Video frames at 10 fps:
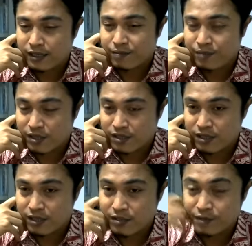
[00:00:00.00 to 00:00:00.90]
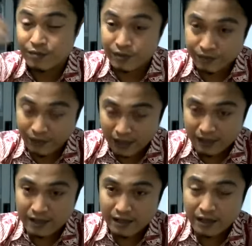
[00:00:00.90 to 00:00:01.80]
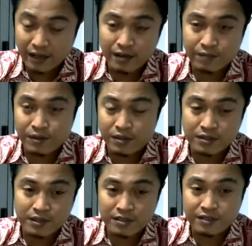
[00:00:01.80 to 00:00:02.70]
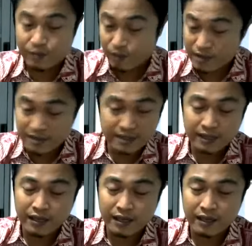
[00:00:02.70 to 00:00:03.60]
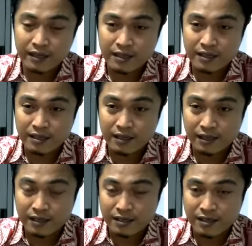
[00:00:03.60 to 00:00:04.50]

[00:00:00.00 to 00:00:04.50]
A process of refinding, a process of reseeking, yeah,